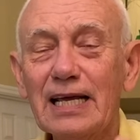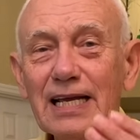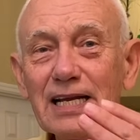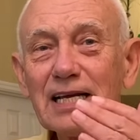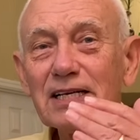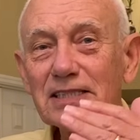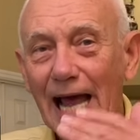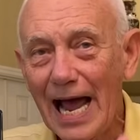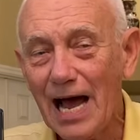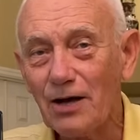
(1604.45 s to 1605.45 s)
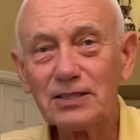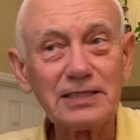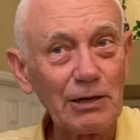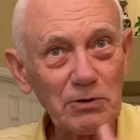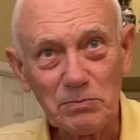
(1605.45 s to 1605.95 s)
in his house.
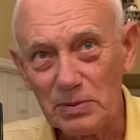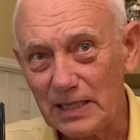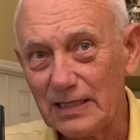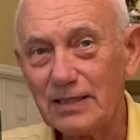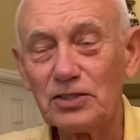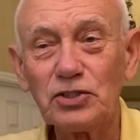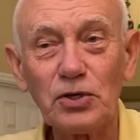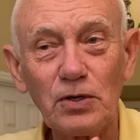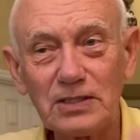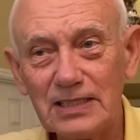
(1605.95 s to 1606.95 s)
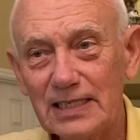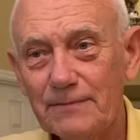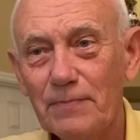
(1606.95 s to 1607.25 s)
That would be the church.